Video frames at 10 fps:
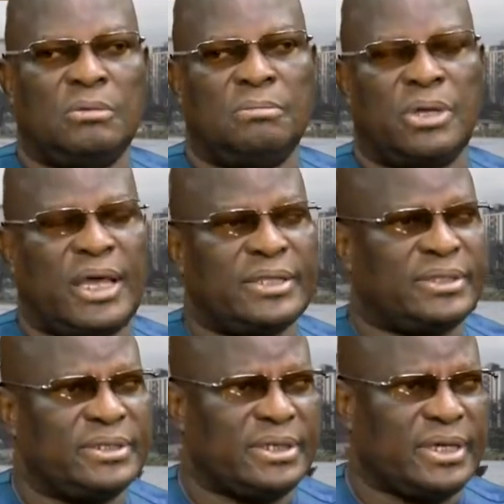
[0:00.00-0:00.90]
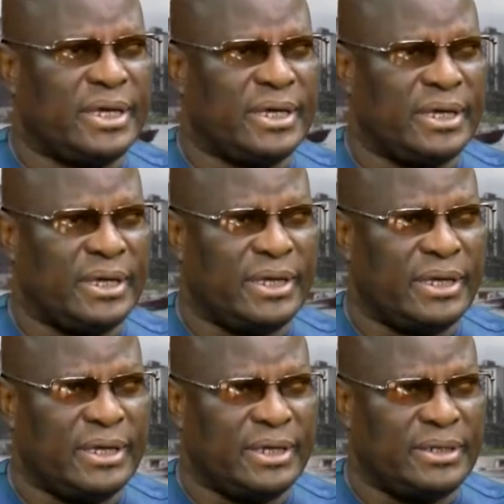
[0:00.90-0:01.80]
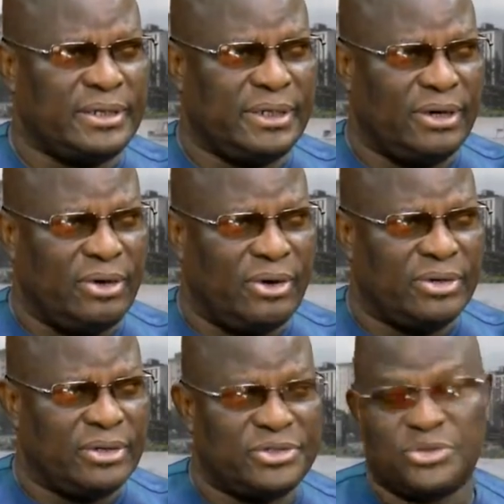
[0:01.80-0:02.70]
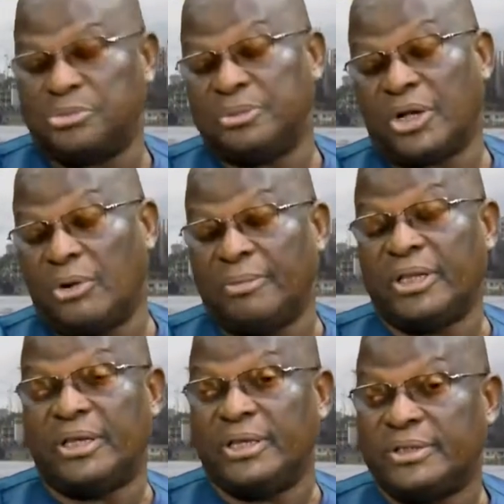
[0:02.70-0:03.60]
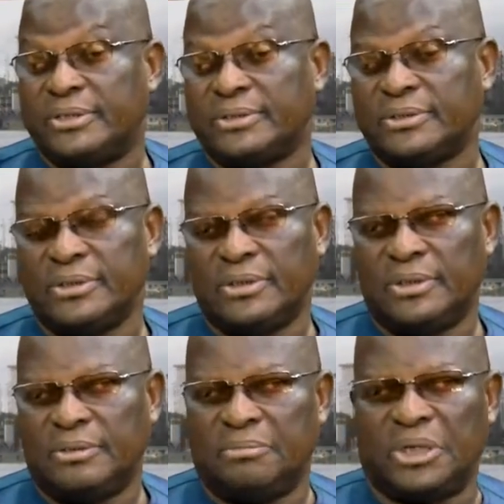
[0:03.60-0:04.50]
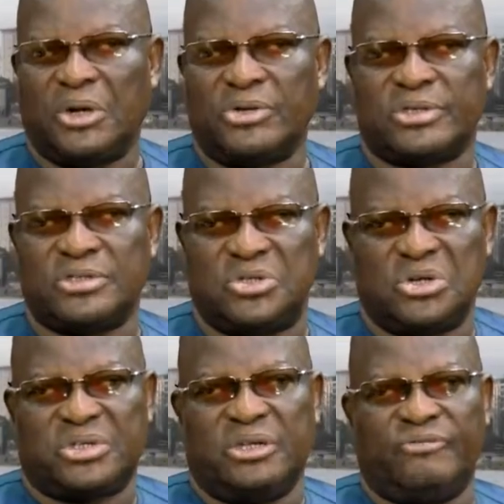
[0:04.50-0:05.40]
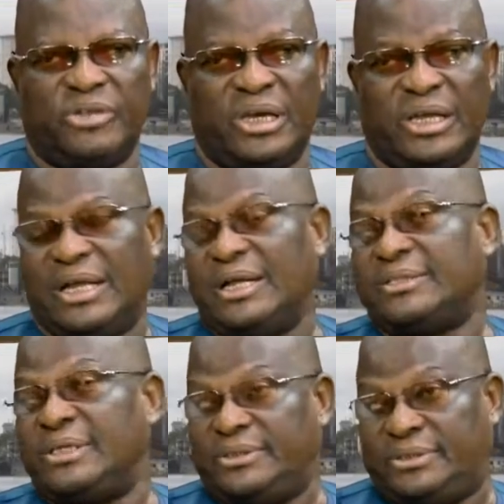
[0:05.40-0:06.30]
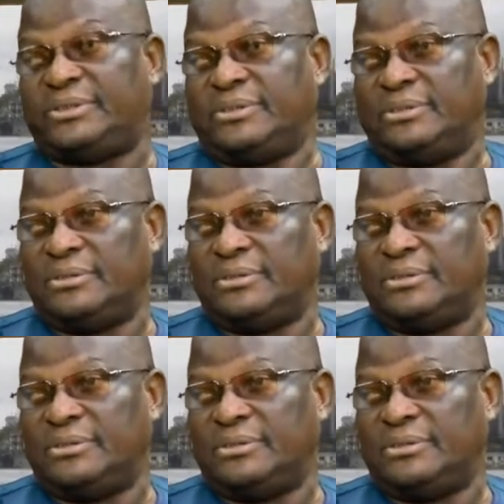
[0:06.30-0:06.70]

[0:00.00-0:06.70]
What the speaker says: But I think the law needs to be commended, because it's just giving legal text